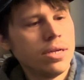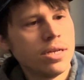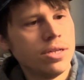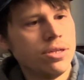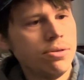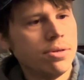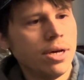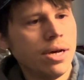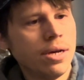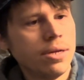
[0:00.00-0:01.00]
can do
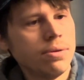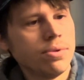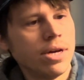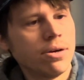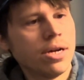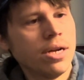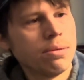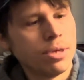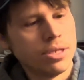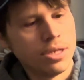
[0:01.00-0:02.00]
that without cutting
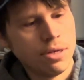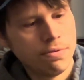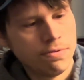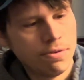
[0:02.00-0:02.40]
myself.